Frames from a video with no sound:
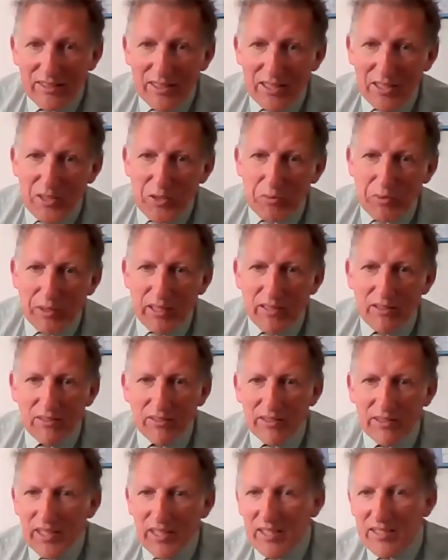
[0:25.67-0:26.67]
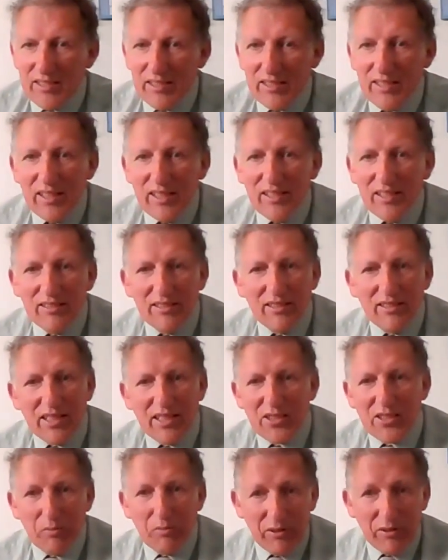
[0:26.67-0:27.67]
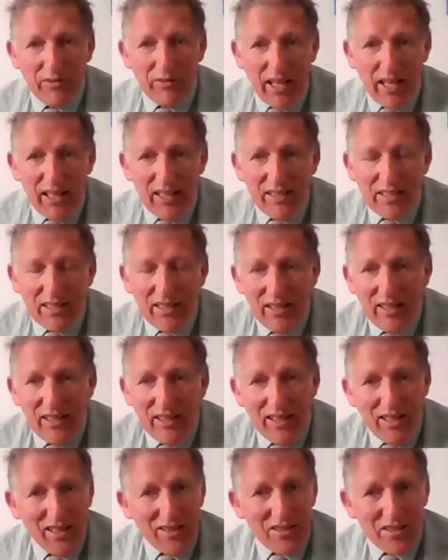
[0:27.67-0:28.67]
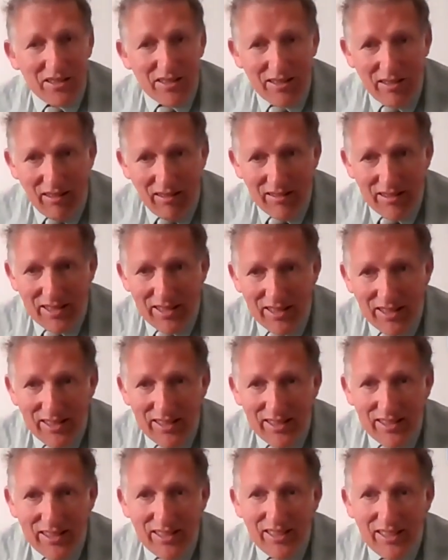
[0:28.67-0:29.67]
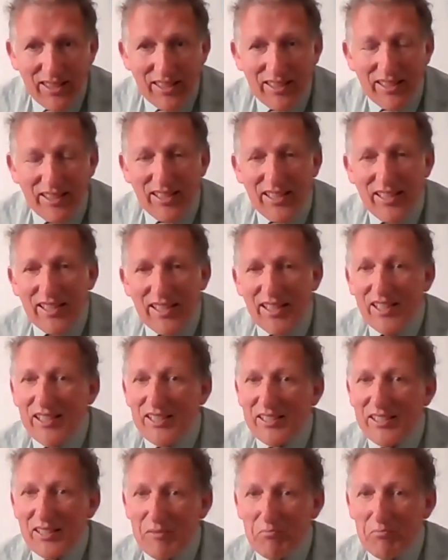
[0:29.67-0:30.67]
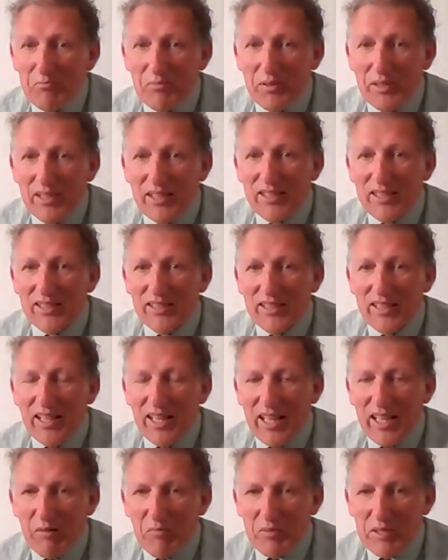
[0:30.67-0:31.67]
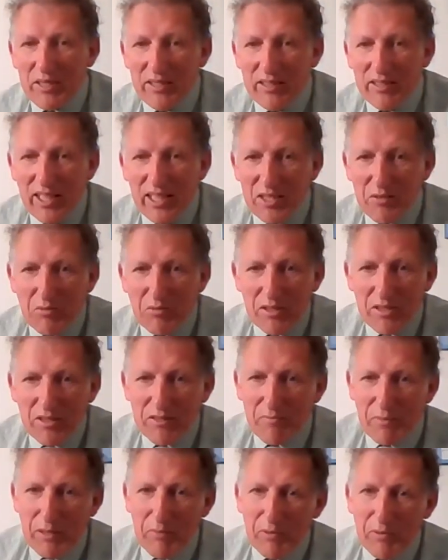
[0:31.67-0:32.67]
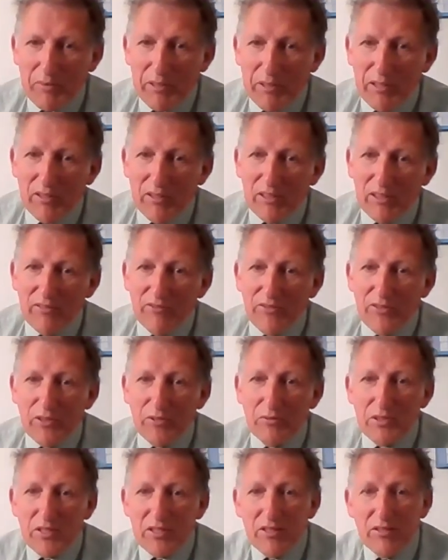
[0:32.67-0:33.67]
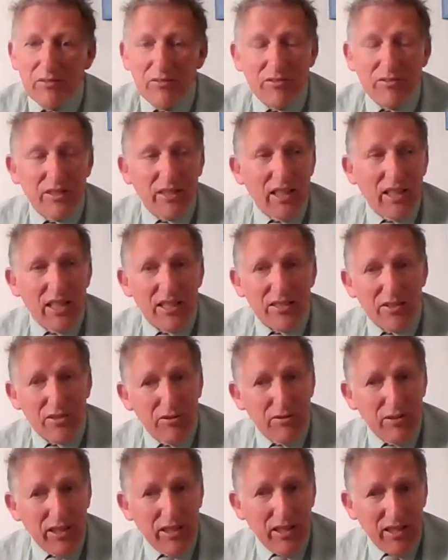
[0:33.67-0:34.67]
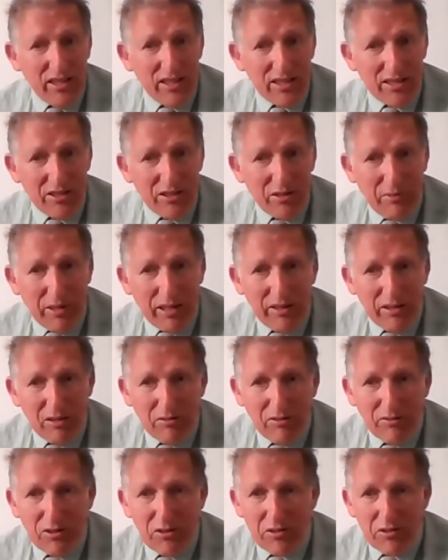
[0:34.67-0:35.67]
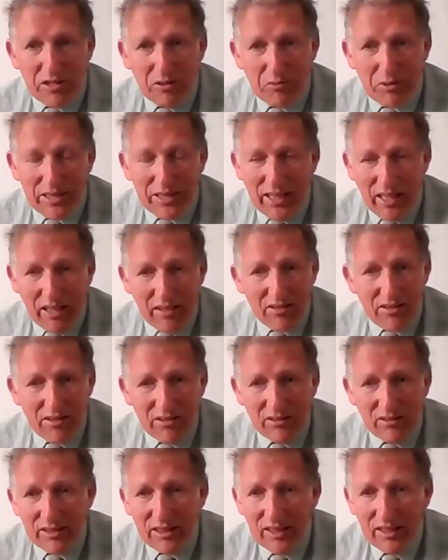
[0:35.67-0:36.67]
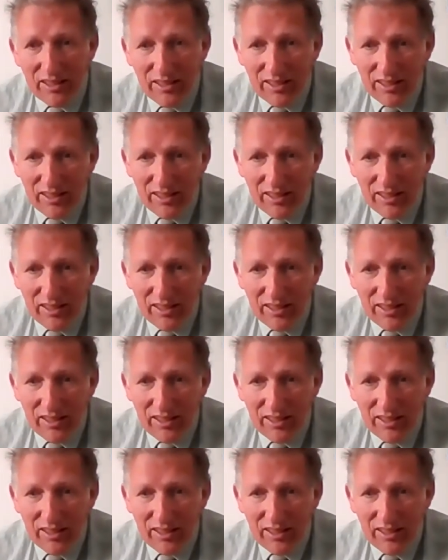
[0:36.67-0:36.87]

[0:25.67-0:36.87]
this week or yesterday, last couple of days, has started the Olympic Games. And that's what people have been looking forward to for the last two years. You may know, of course, it was cancelled